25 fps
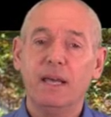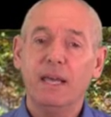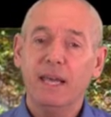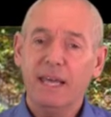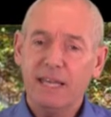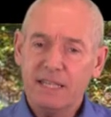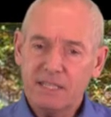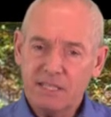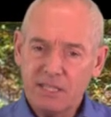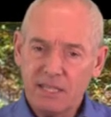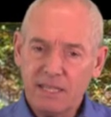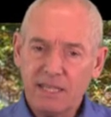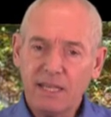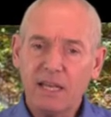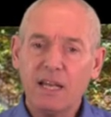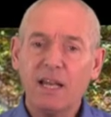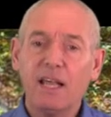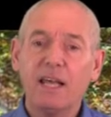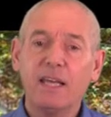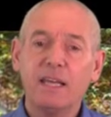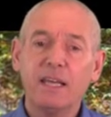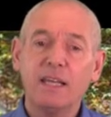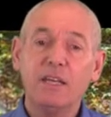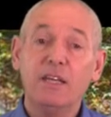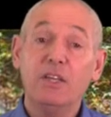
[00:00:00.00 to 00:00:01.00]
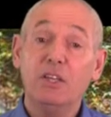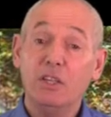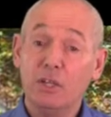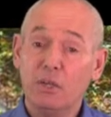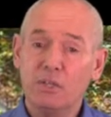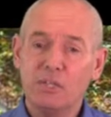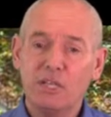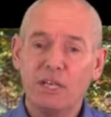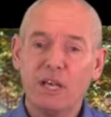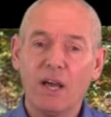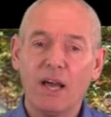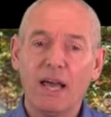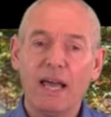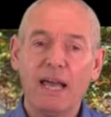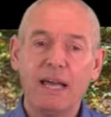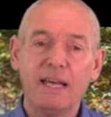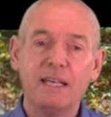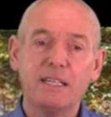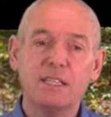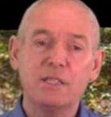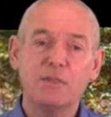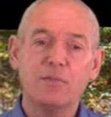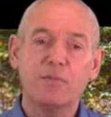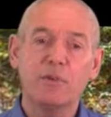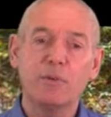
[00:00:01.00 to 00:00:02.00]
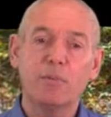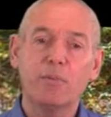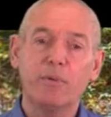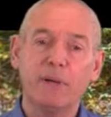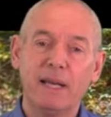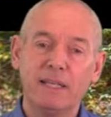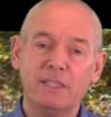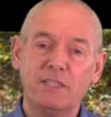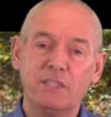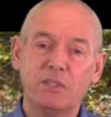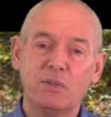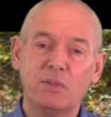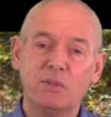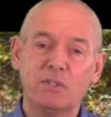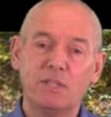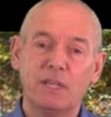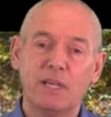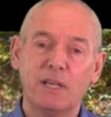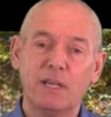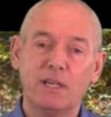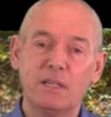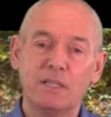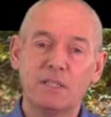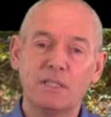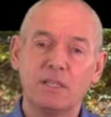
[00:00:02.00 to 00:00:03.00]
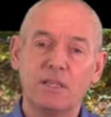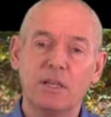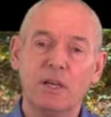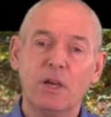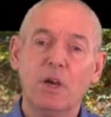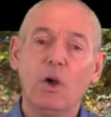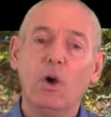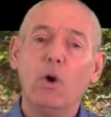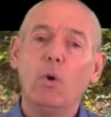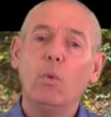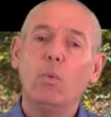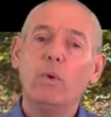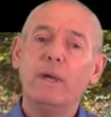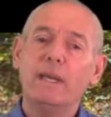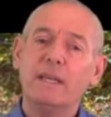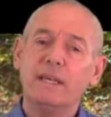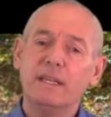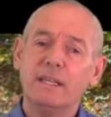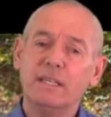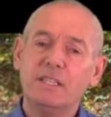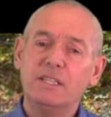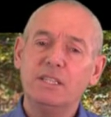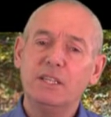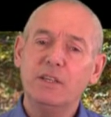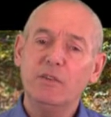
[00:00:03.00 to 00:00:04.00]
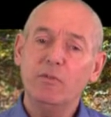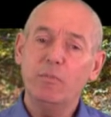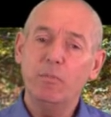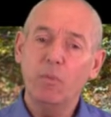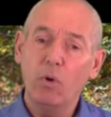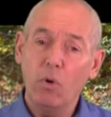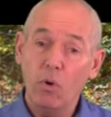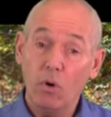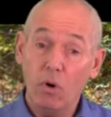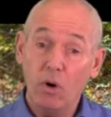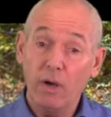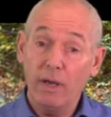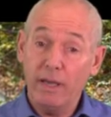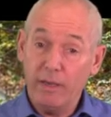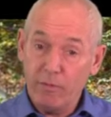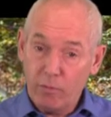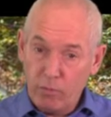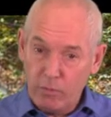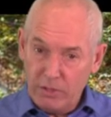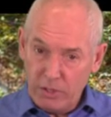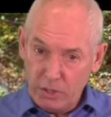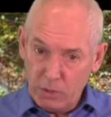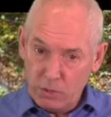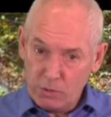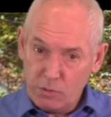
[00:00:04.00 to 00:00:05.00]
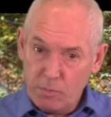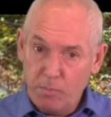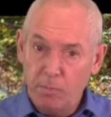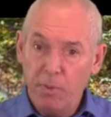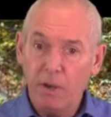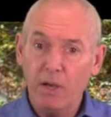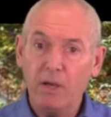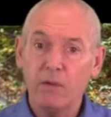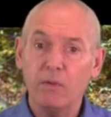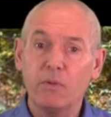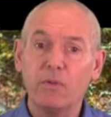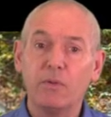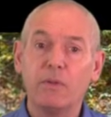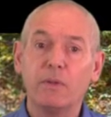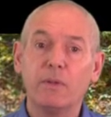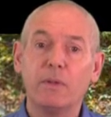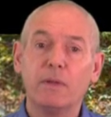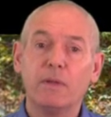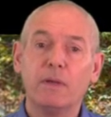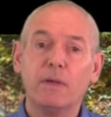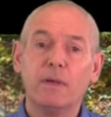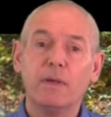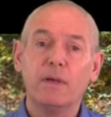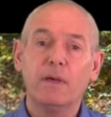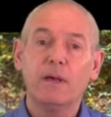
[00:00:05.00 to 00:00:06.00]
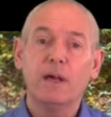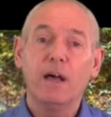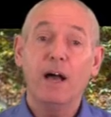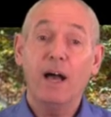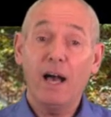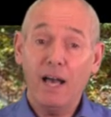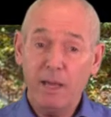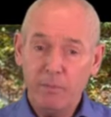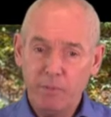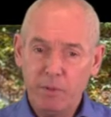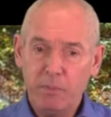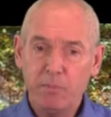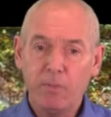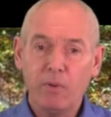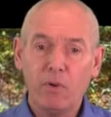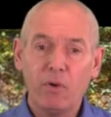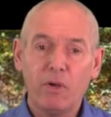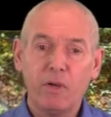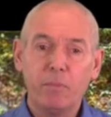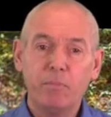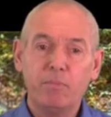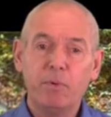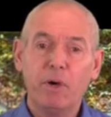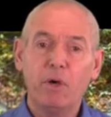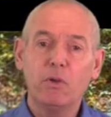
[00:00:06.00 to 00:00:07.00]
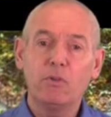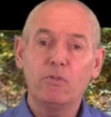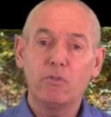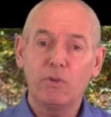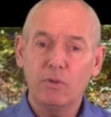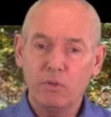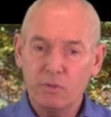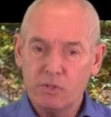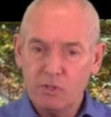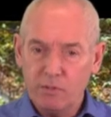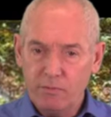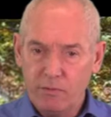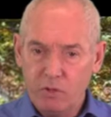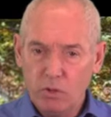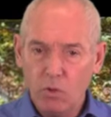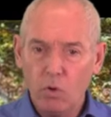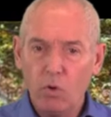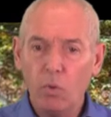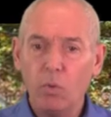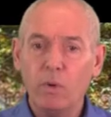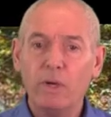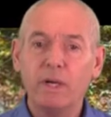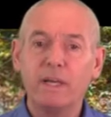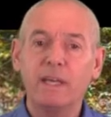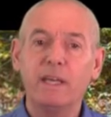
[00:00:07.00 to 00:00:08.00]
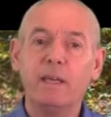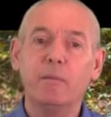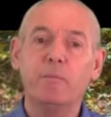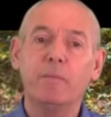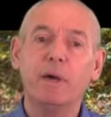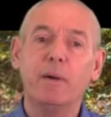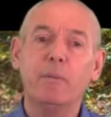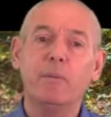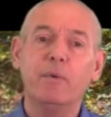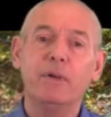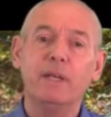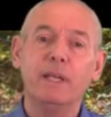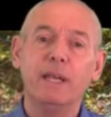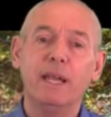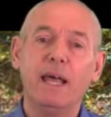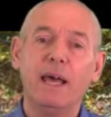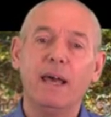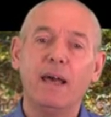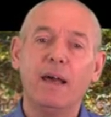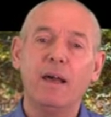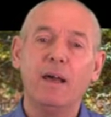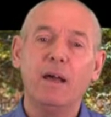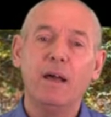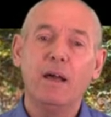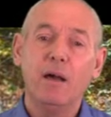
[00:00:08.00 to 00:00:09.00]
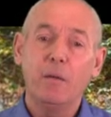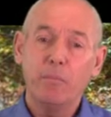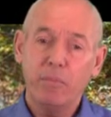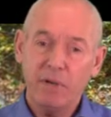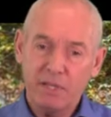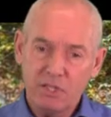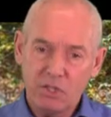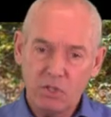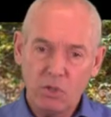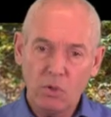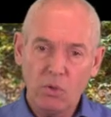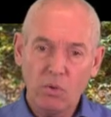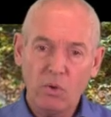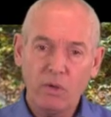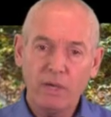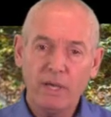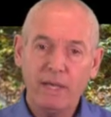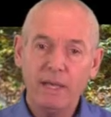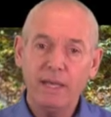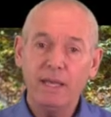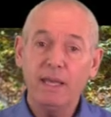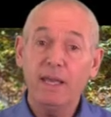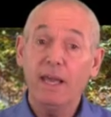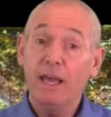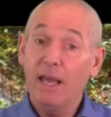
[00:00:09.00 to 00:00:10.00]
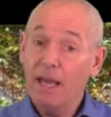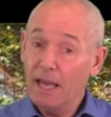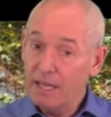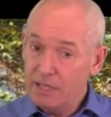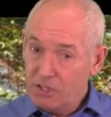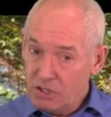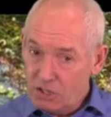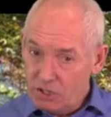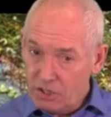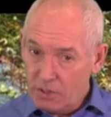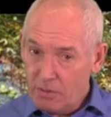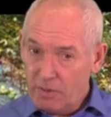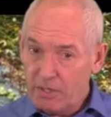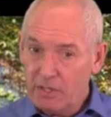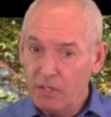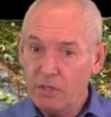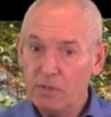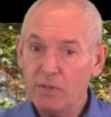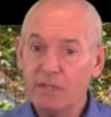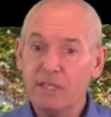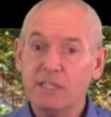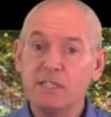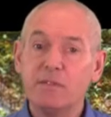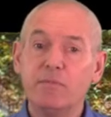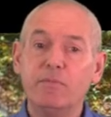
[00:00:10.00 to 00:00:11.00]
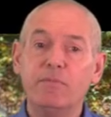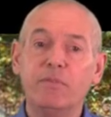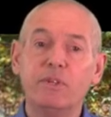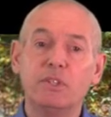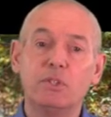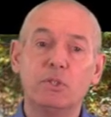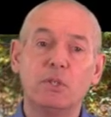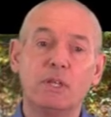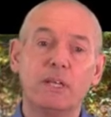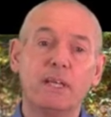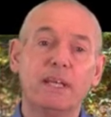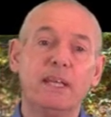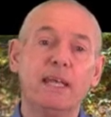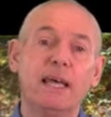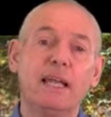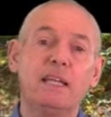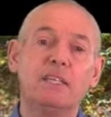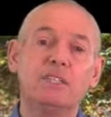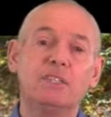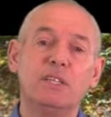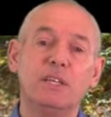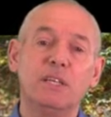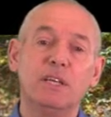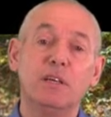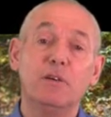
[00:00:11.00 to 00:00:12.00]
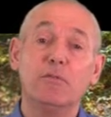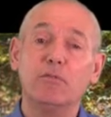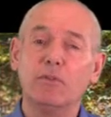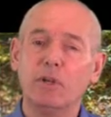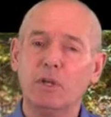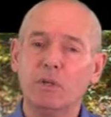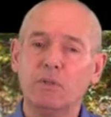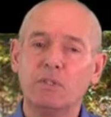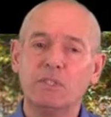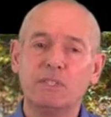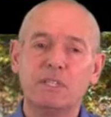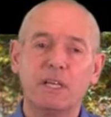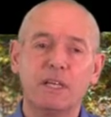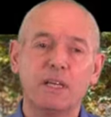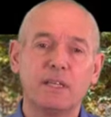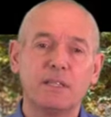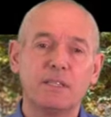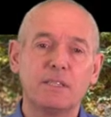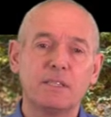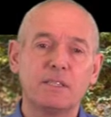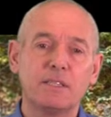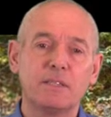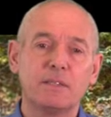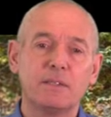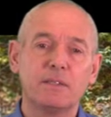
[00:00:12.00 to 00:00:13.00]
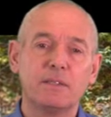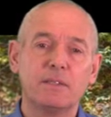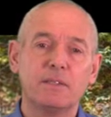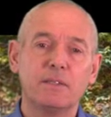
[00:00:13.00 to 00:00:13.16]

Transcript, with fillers: It's a little like using our hands for a practical task. We can achieve more if we use both. I'm employing both routes of your working memory now by talking and showing you this visual analogy of road tunnels.